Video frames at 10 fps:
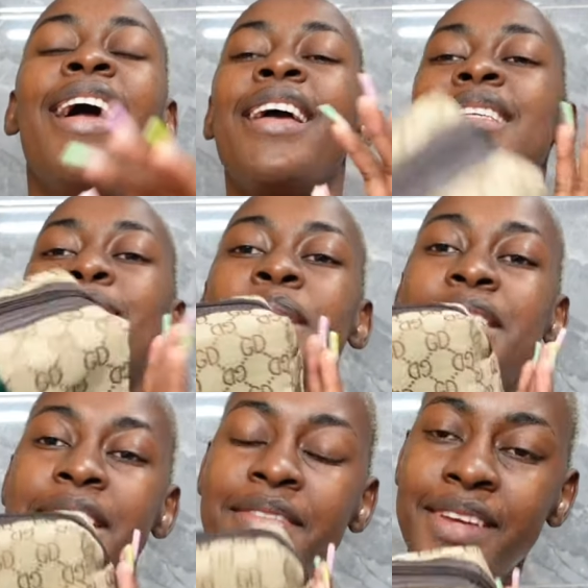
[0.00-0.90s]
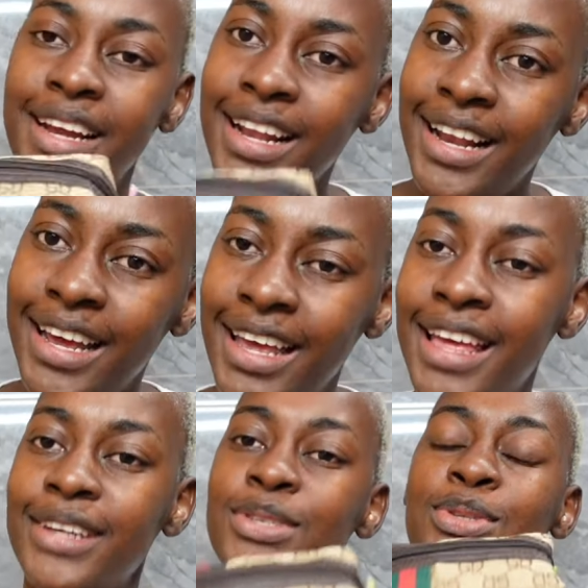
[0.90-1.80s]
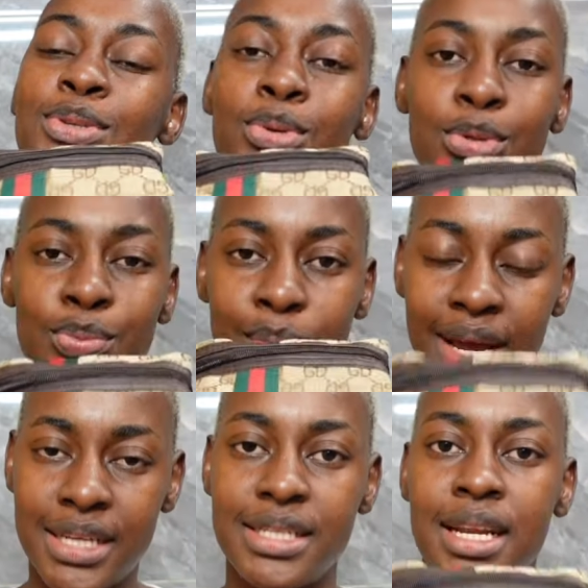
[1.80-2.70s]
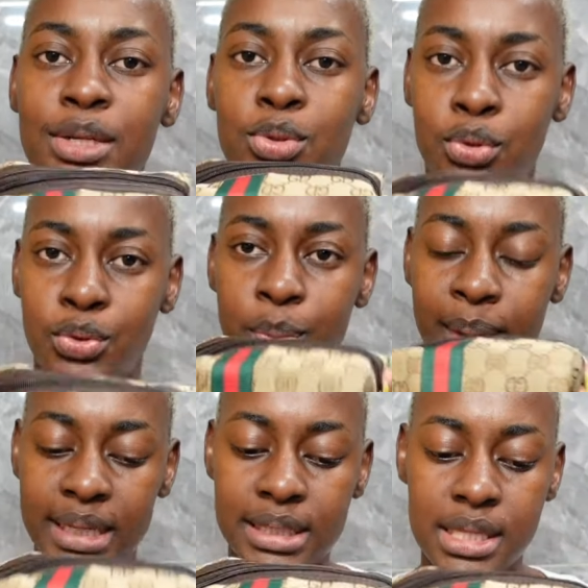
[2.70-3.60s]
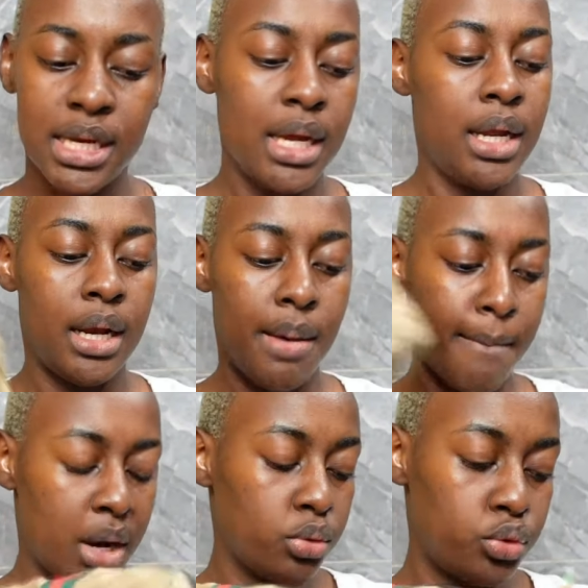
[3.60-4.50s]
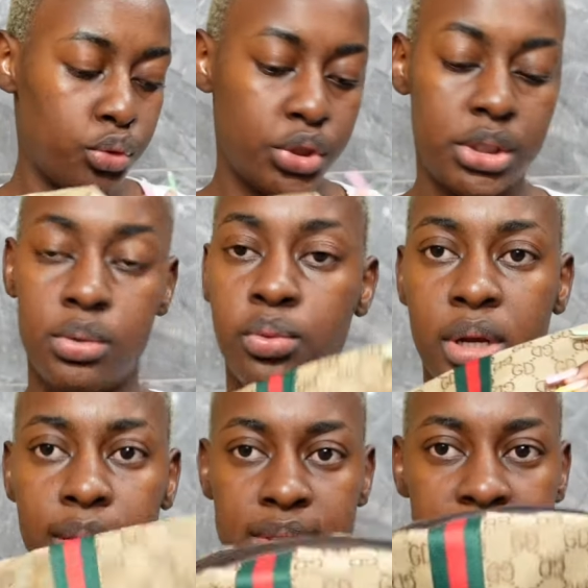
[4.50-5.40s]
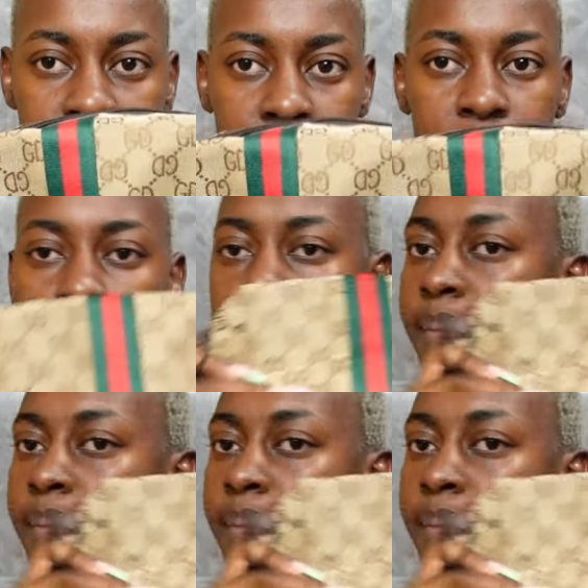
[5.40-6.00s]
specifically ya toothbrush na toothpaste na mouthwash when I'm traveling.